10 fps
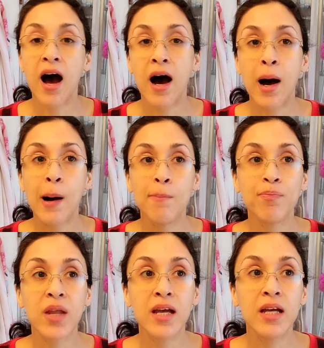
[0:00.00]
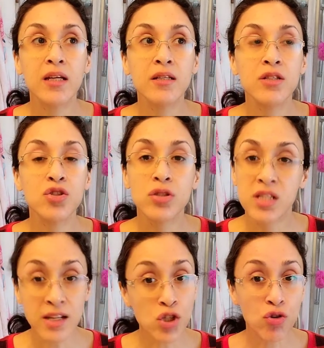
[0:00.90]
Um,
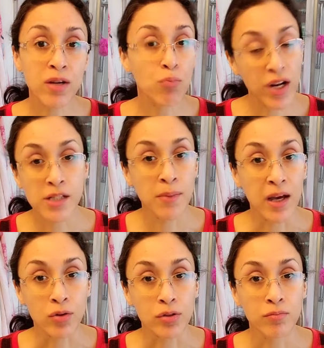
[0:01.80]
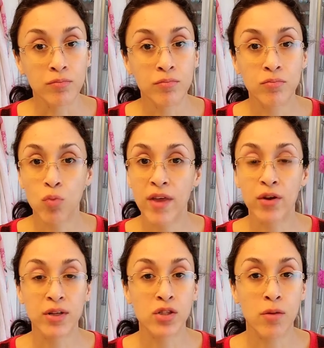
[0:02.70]
sunscreen breaks me out,
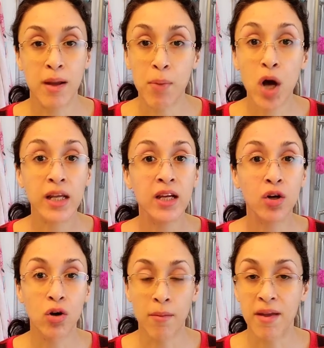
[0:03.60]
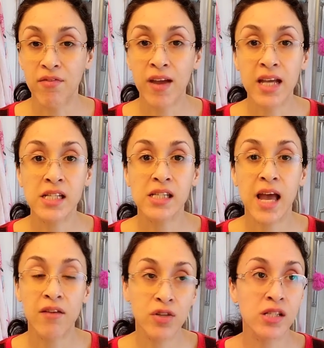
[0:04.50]
whether it's on my body or on my face.
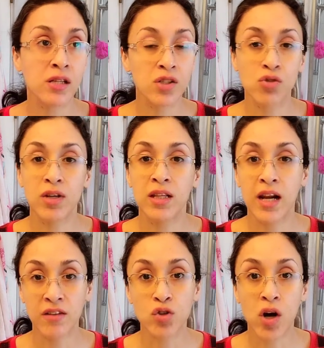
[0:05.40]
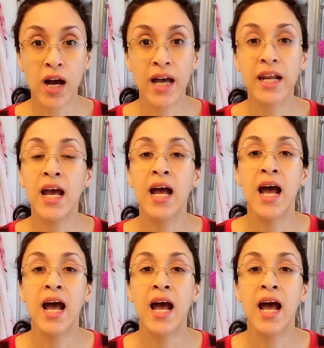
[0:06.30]
Every sunscreen that I've tried